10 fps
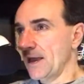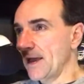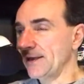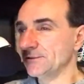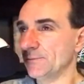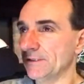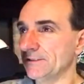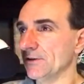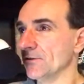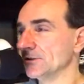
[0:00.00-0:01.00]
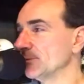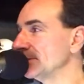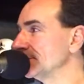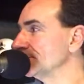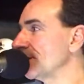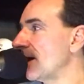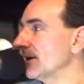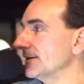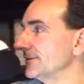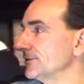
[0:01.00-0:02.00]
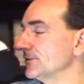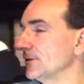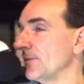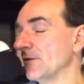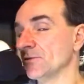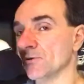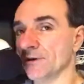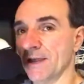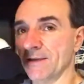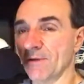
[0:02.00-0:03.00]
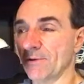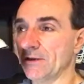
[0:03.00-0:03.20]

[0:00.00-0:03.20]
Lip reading: yeah, he's been, you know, there's been some talk about Notre Dame.